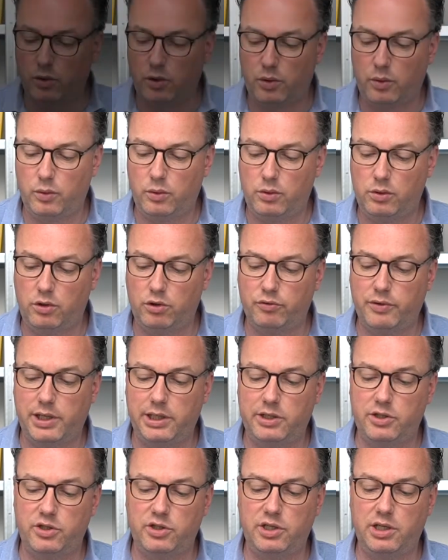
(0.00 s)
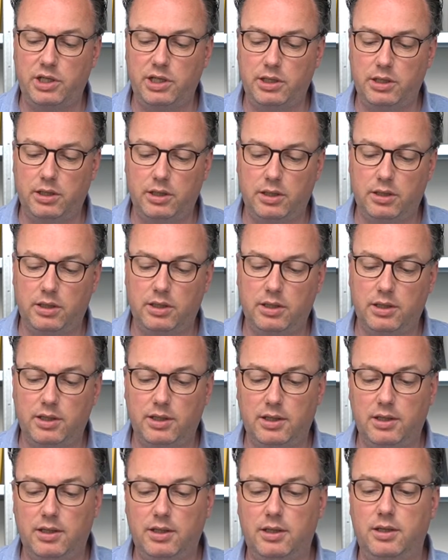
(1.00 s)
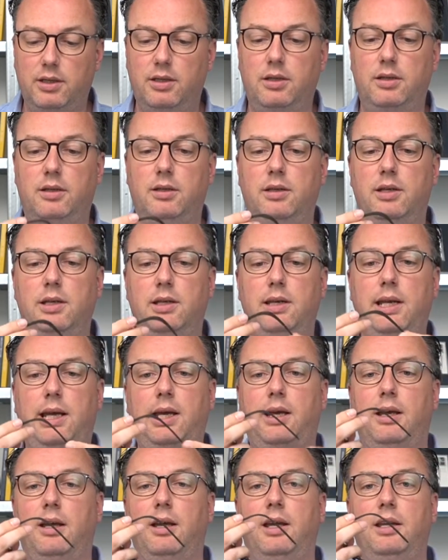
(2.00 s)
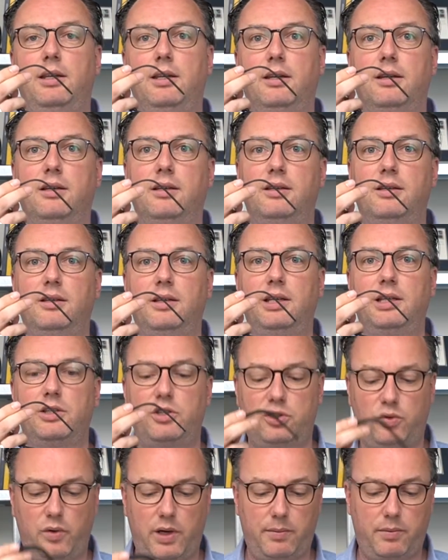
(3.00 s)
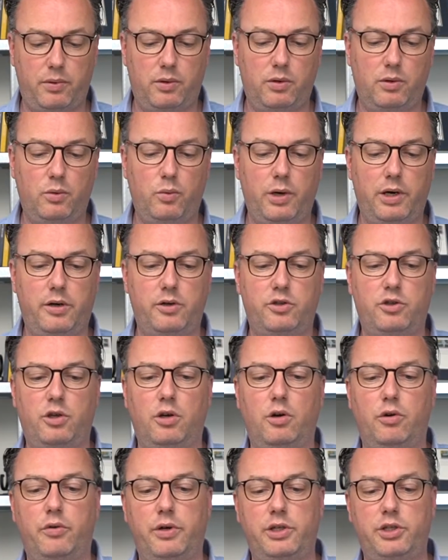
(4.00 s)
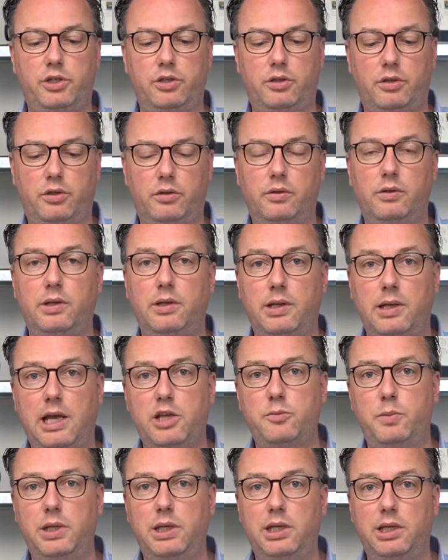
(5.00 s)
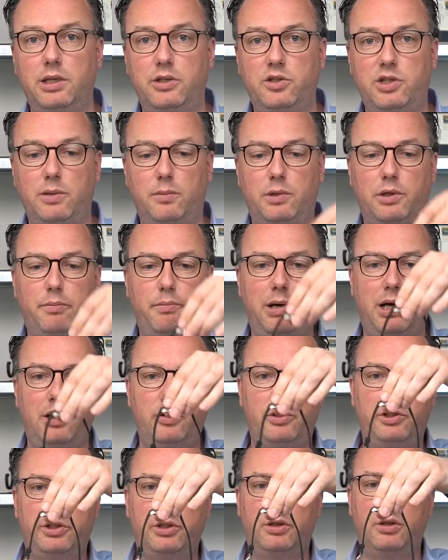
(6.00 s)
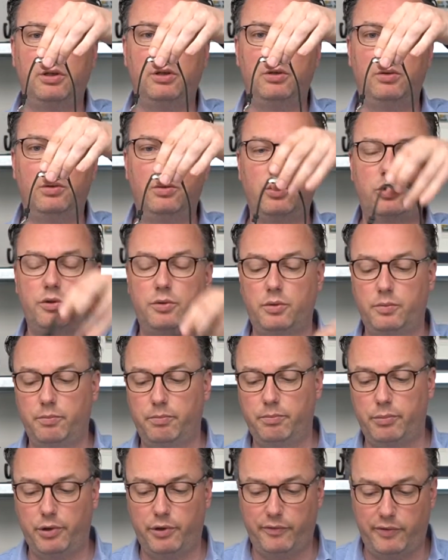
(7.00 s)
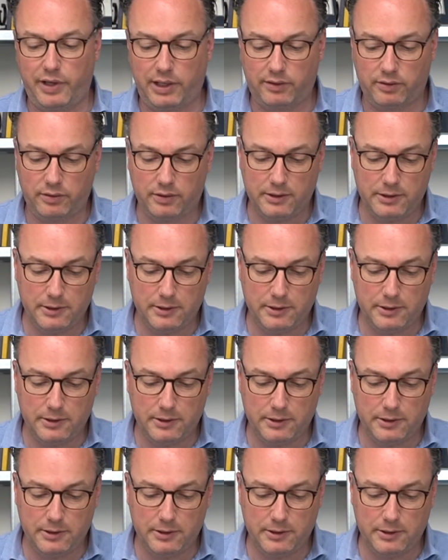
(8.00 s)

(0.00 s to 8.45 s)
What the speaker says: already see the nick in the strap, whereas the original has been in the similar pouch, looks perfect.